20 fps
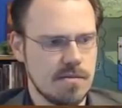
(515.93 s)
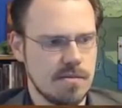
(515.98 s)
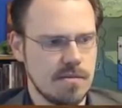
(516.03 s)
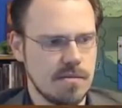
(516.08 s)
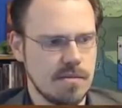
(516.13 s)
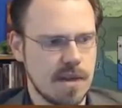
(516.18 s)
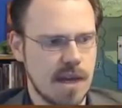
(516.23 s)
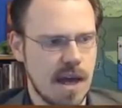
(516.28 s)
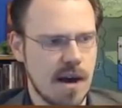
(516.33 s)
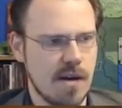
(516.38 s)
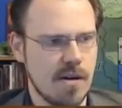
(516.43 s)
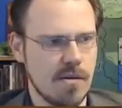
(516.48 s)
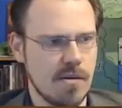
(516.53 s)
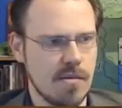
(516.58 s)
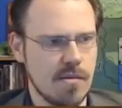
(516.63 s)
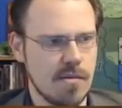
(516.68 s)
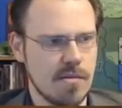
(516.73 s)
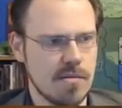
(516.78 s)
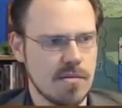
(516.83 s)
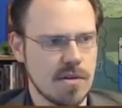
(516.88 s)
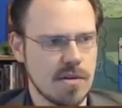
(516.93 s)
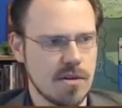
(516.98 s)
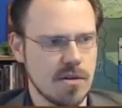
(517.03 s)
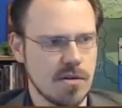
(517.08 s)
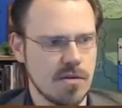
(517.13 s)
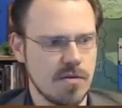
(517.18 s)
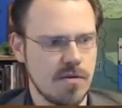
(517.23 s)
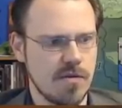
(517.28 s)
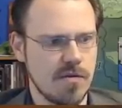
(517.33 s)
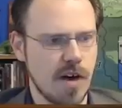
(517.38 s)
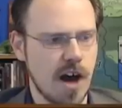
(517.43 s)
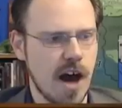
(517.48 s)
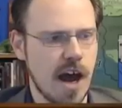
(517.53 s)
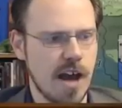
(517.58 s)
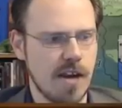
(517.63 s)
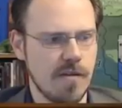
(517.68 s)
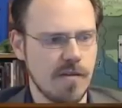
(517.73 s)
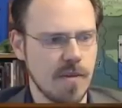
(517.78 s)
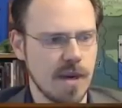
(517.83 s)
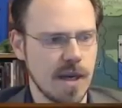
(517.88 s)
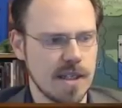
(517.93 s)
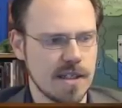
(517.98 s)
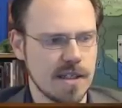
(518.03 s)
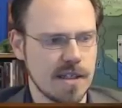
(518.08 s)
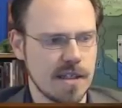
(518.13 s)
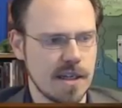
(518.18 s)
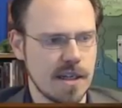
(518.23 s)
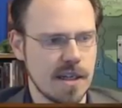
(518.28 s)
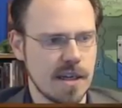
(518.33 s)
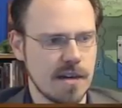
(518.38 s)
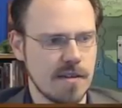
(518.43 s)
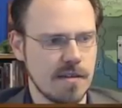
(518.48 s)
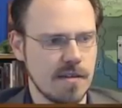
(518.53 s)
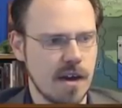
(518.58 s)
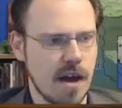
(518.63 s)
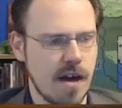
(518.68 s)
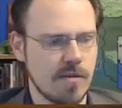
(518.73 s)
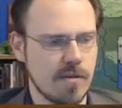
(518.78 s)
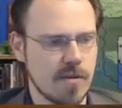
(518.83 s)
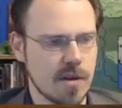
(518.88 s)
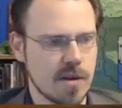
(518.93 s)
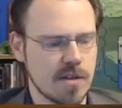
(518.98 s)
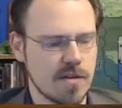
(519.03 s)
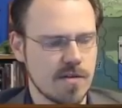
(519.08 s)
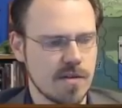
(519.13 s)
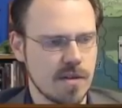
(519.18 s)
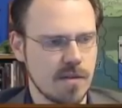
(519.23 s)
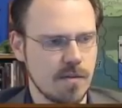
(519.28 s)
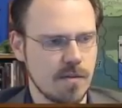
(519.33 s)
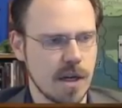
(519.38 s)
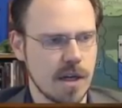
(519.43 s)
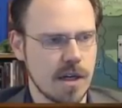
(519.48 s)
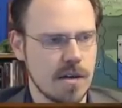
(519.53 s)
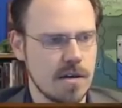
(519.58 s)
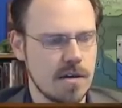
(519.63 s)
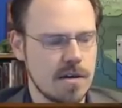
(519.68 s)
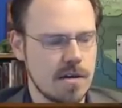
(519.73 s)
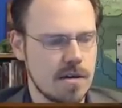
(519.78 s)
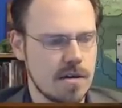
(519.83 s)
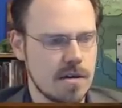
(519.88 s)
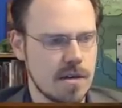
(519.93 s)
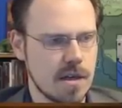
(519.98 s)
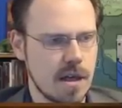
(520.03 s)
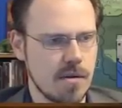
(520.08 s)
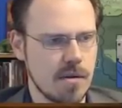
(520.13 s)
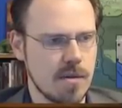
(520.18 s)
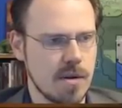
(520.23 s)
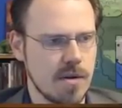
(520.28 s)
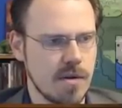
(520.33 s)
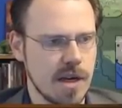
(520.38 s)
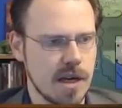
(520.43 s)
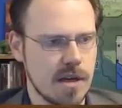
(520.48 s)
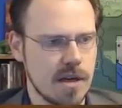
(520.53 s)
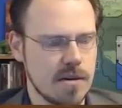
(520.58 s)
down to five basically, and then Lava Burst for the win. That would be great.